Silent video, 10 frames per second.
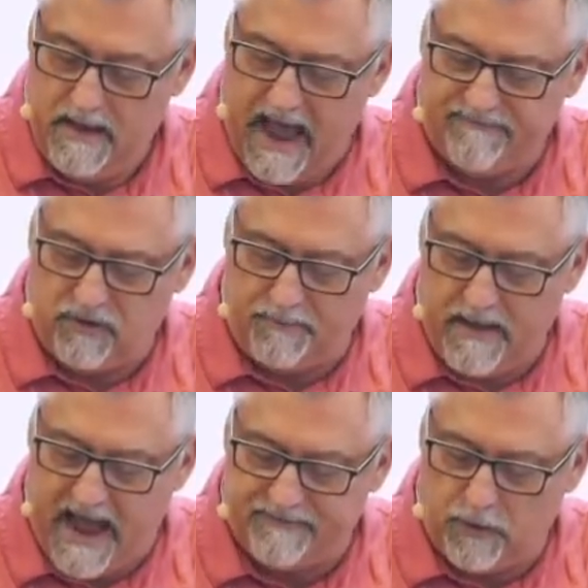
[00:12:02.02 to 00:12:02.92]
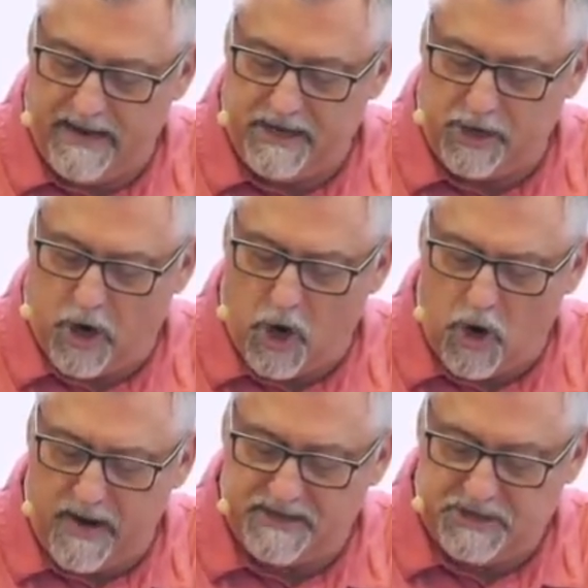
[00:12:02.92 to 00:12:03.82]
After, after
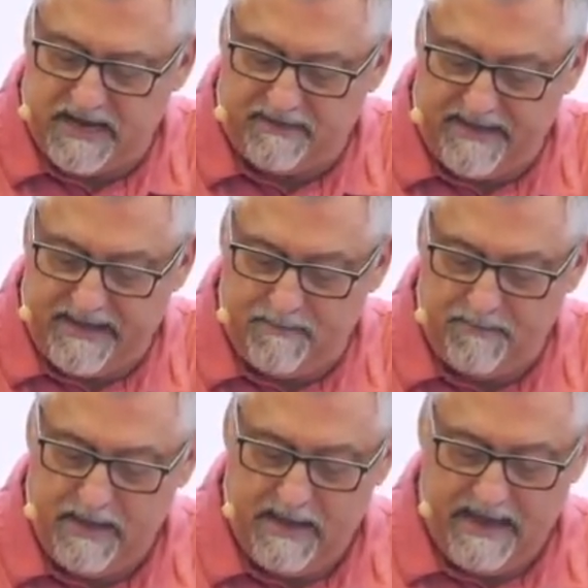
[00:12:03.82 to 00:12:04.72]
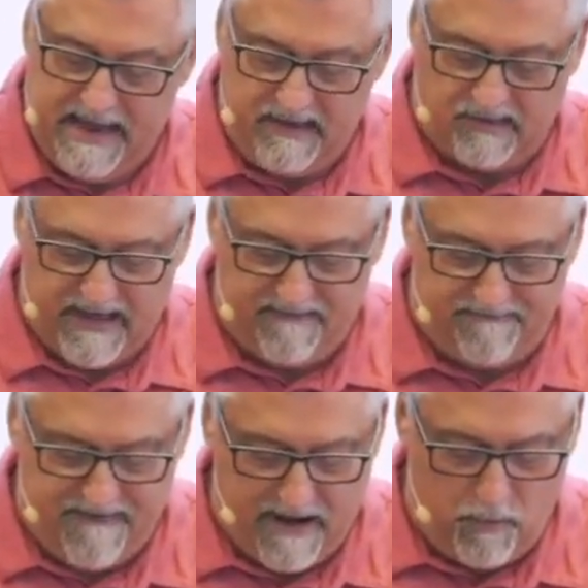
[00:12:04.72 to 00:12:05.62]
encouraging them, he said
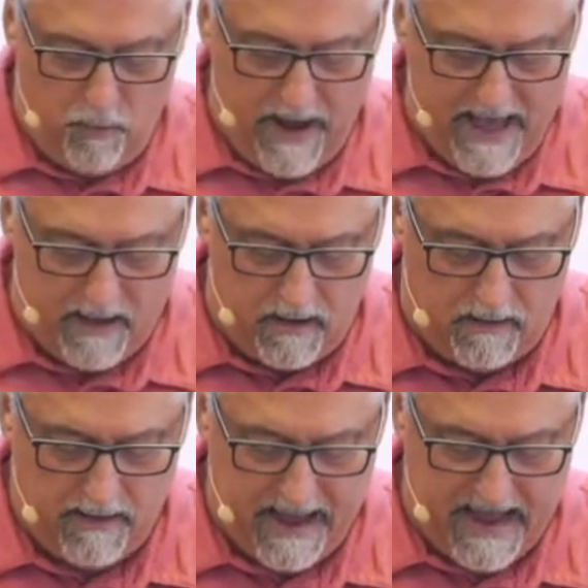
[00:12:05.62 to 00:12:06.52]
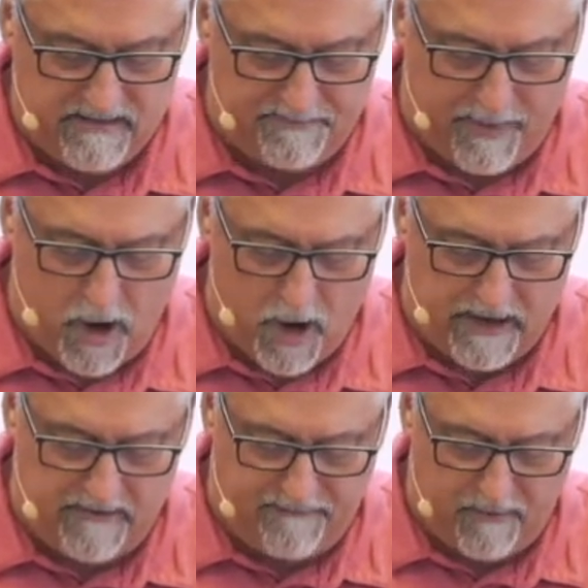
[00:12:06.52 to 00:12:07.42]
farewell and
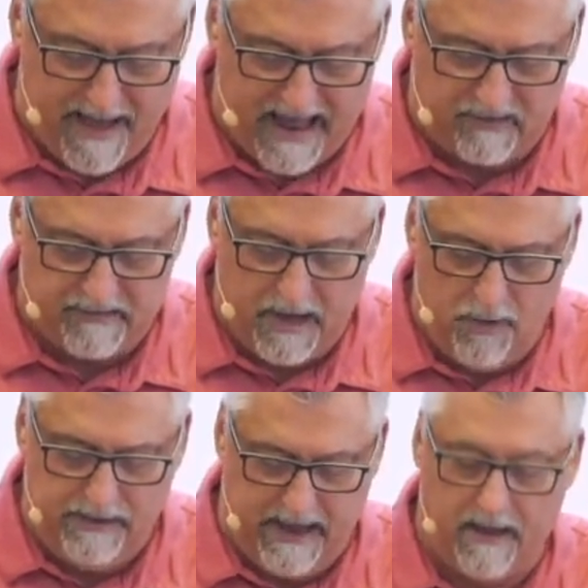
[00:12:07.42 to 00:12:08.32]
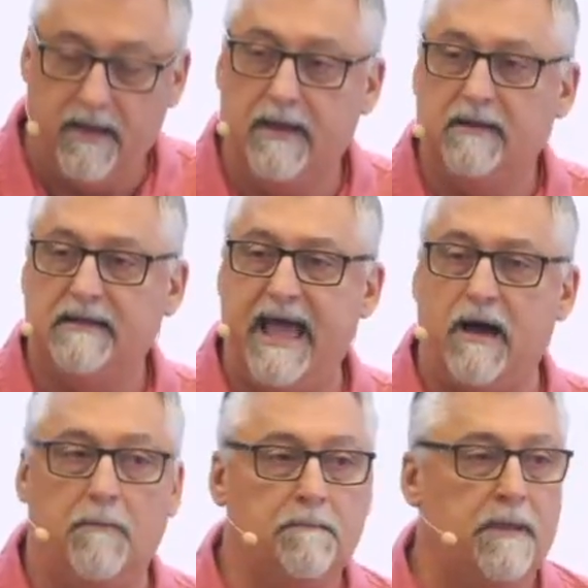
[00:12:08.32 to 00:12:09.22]
departed for Macedonia.
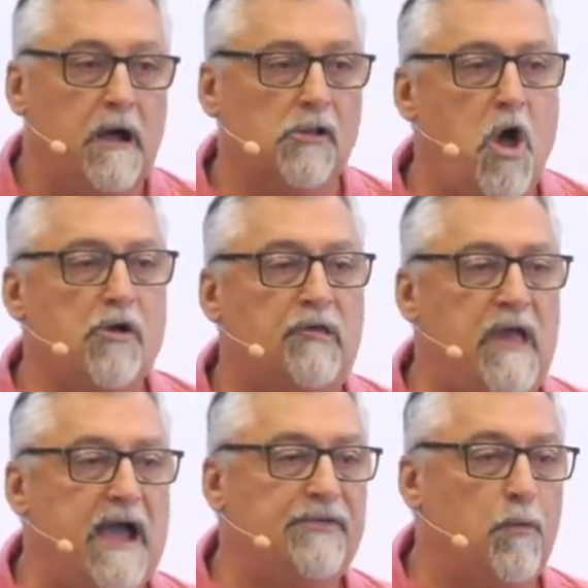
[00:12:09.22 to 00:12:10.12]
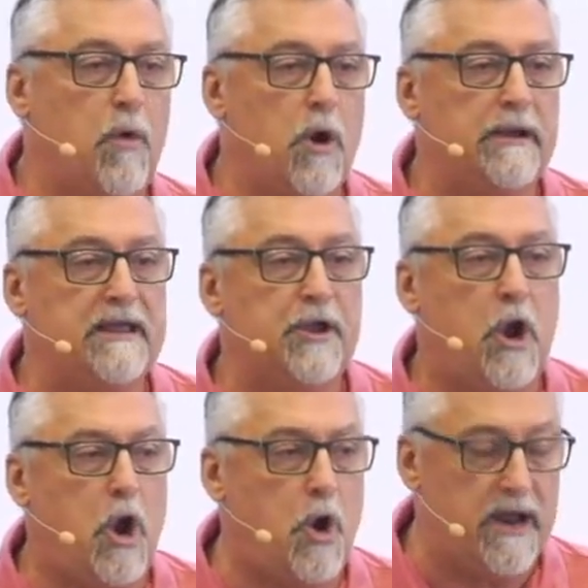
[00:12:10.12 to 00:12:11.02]
Now, alongside the word
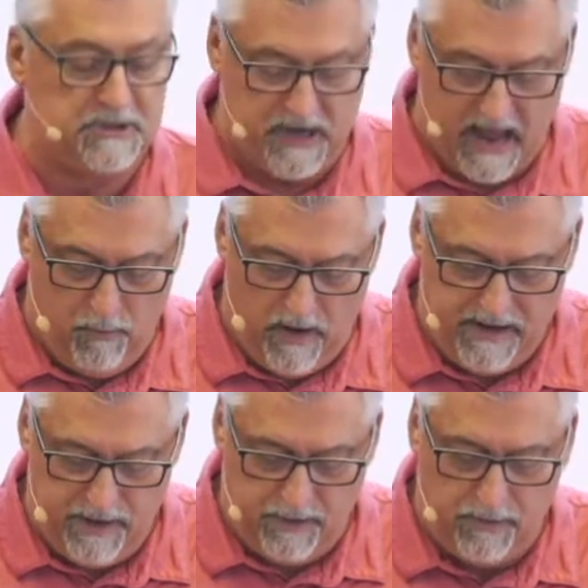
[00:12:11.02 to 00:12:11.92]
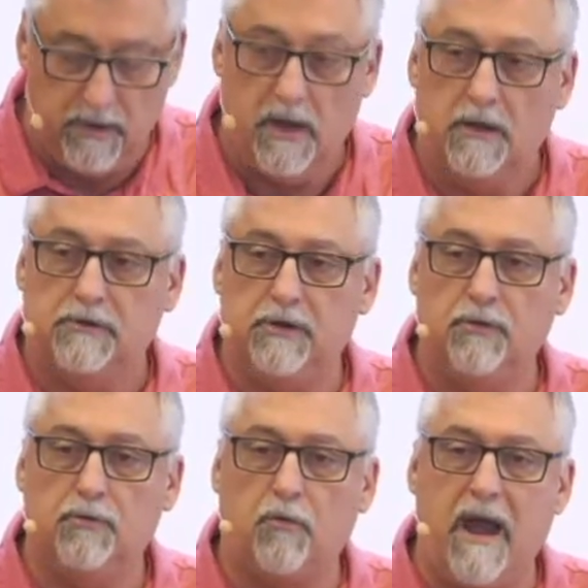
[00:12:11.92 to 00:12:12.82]
encouraged, I want you to,
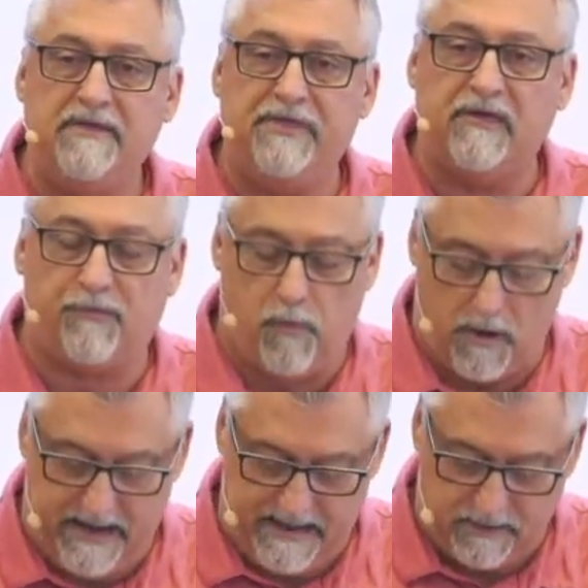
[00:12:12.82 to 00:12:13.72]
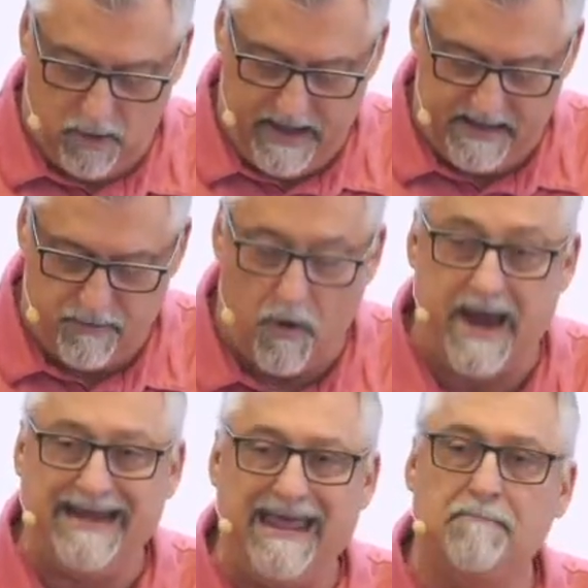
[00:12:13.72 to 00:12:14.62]
to write this word in. Go ahead and
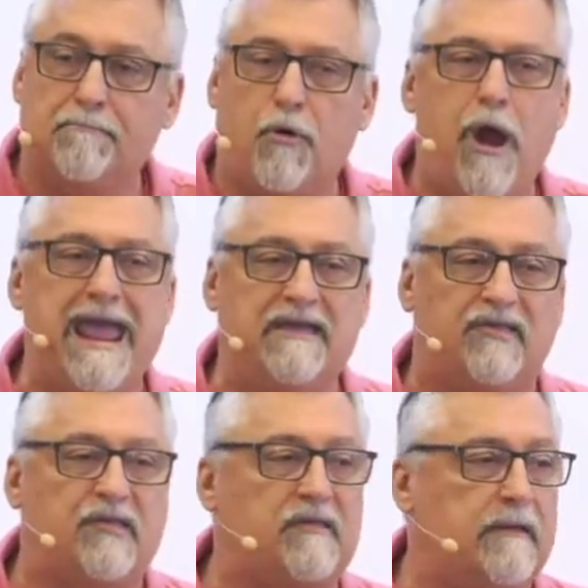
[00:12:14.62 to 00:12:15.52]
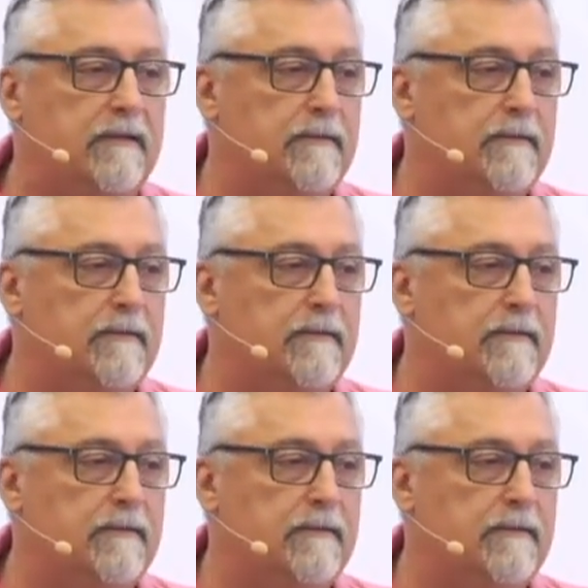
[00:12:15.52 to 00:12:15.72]
write embraced.